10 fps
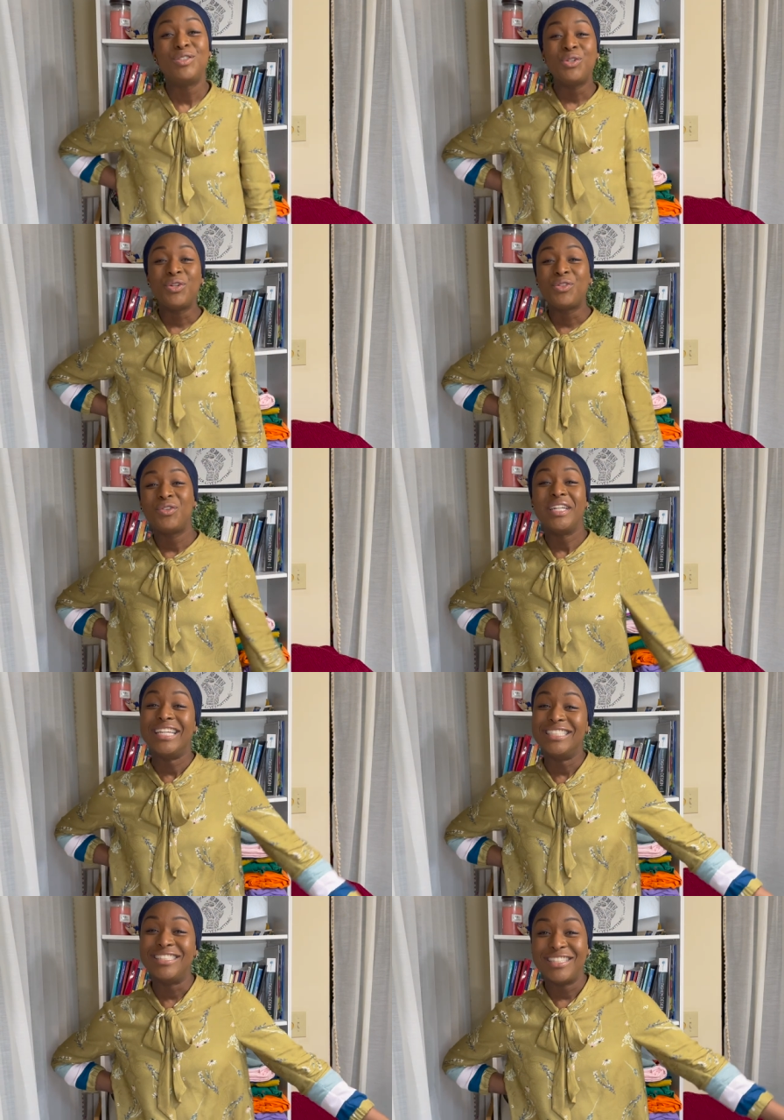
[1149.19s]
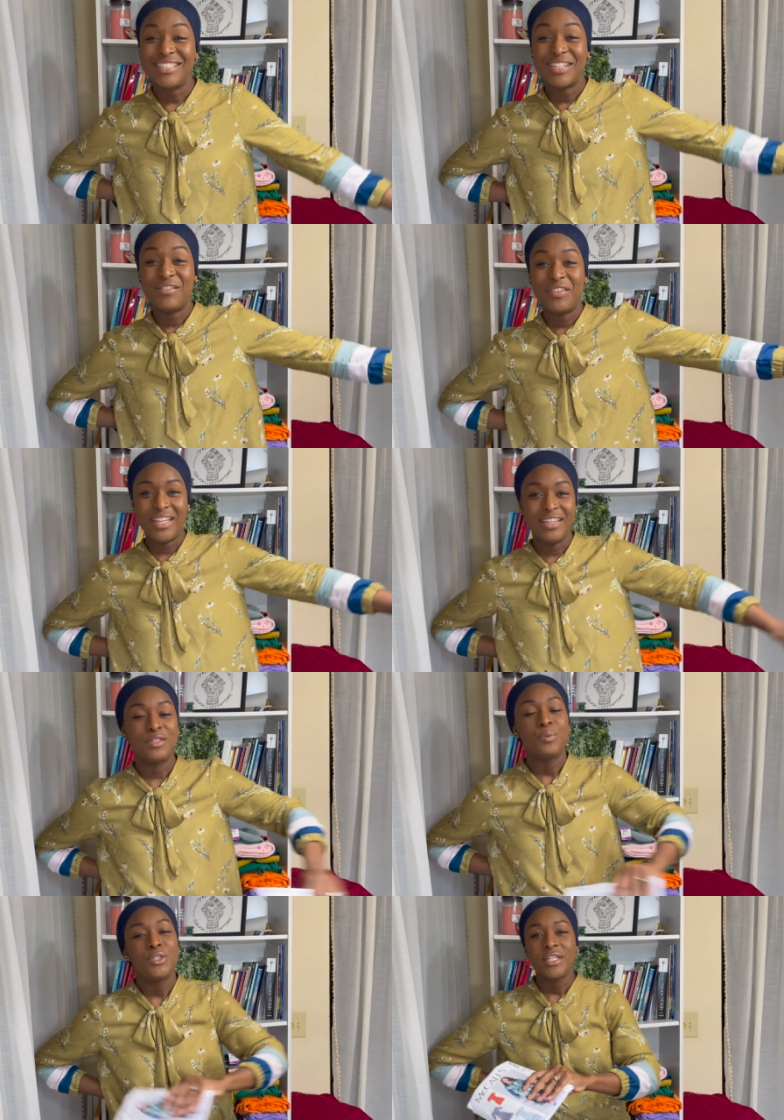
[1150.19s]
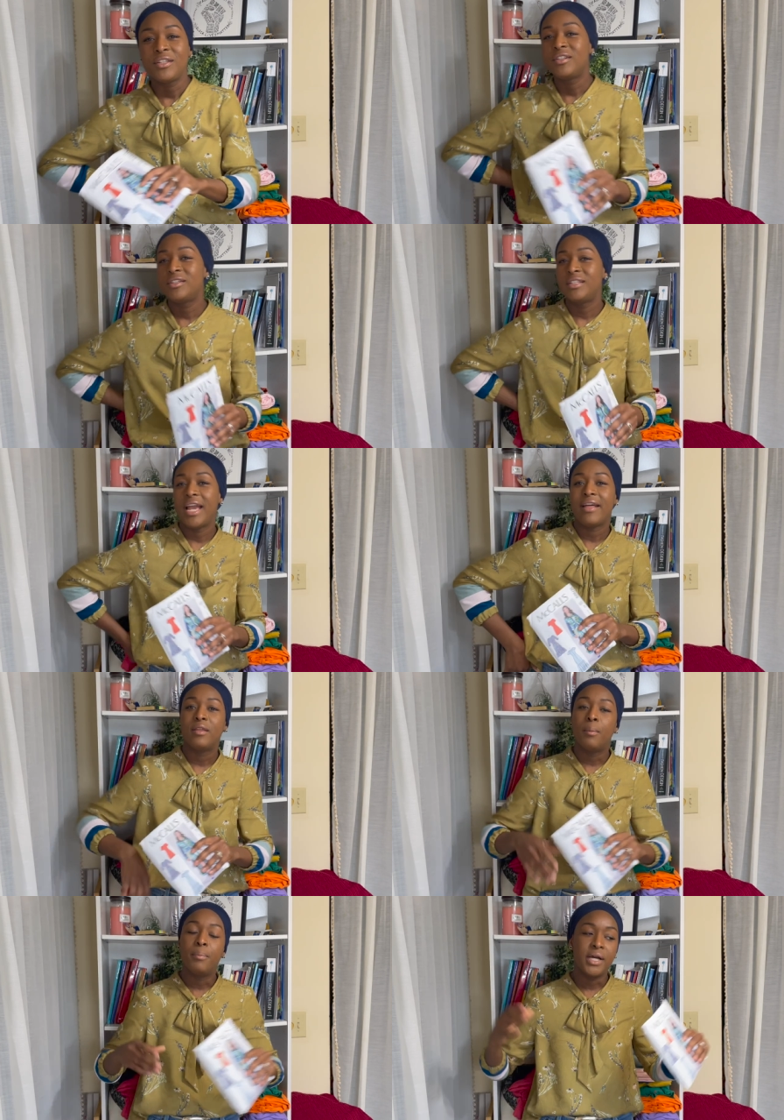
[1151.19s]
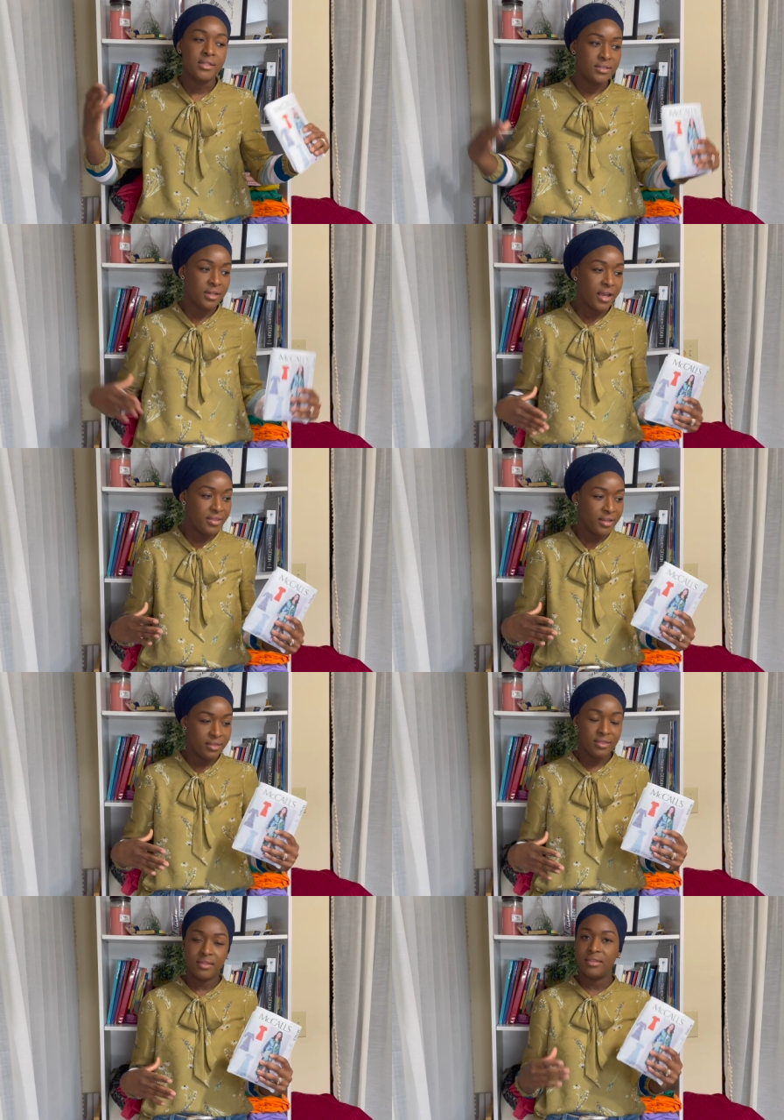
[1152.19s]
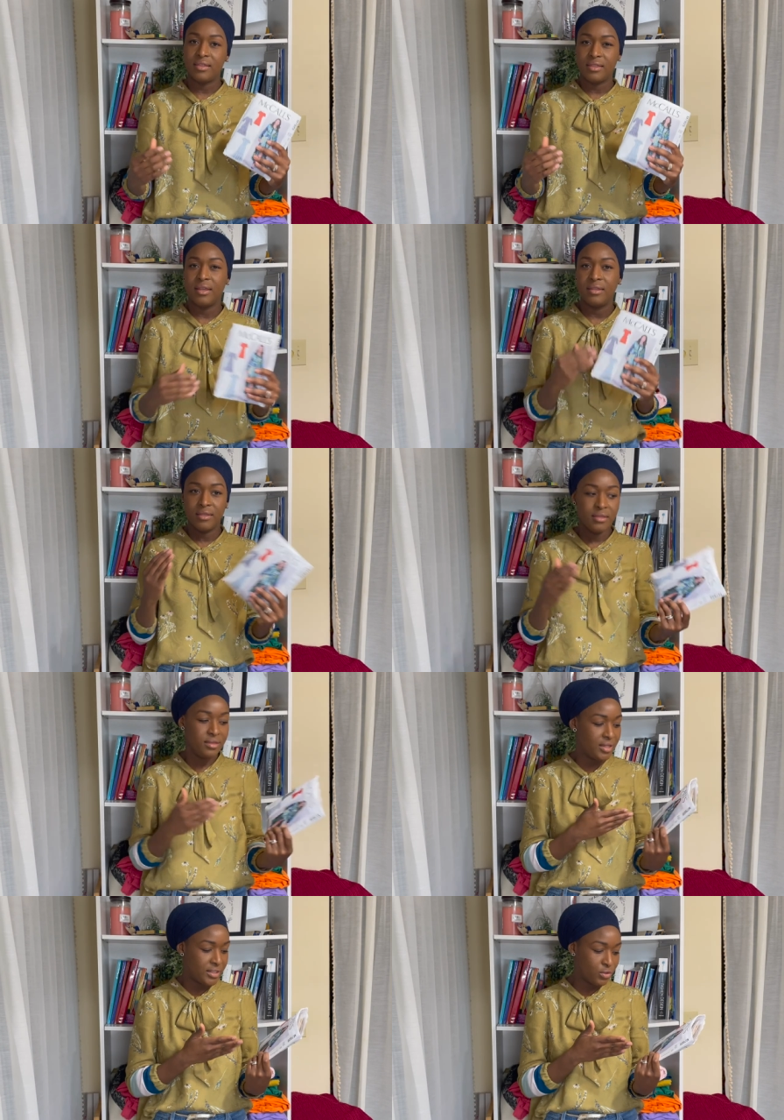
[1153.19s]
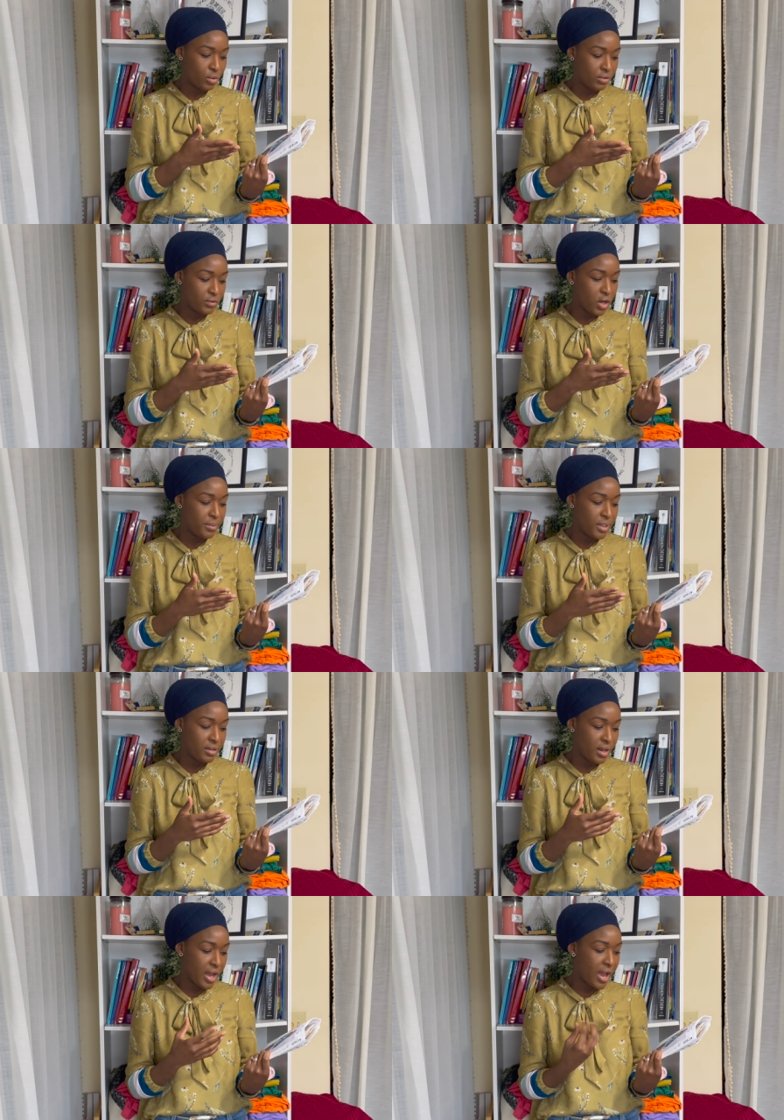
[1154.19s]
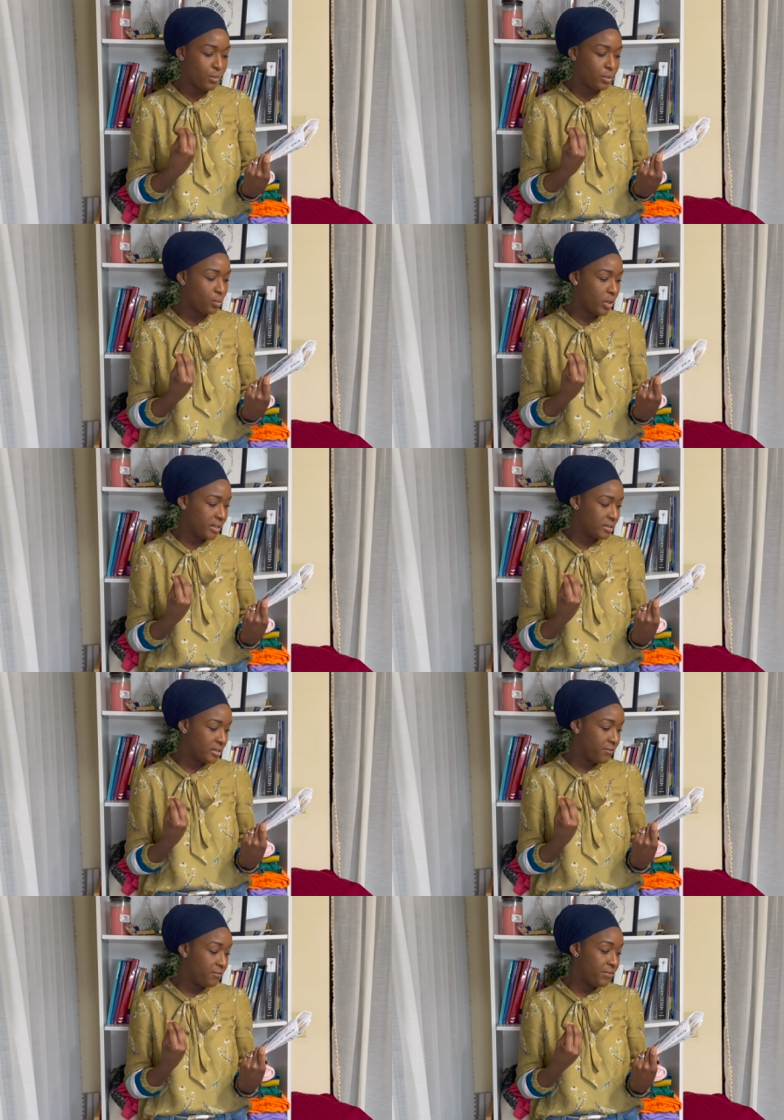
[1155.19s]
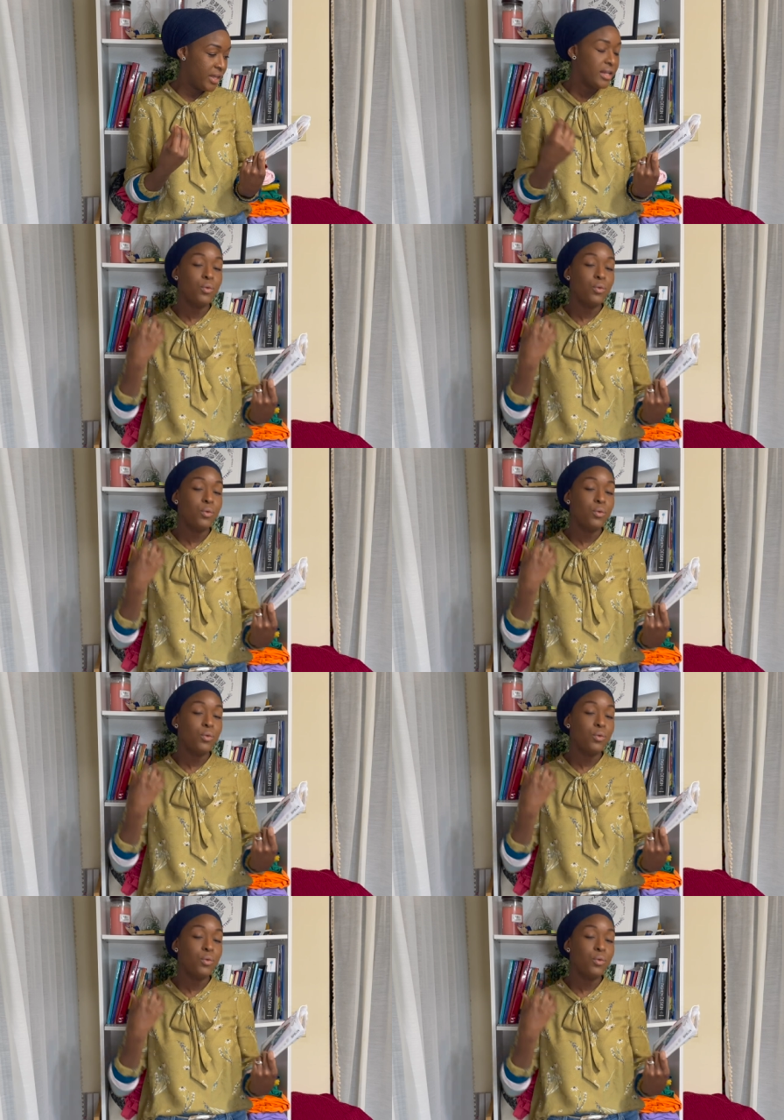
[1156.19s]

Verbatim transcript: two to three inches of ease, particularly at the bust. I think in this sort of garment, I would want it to fit.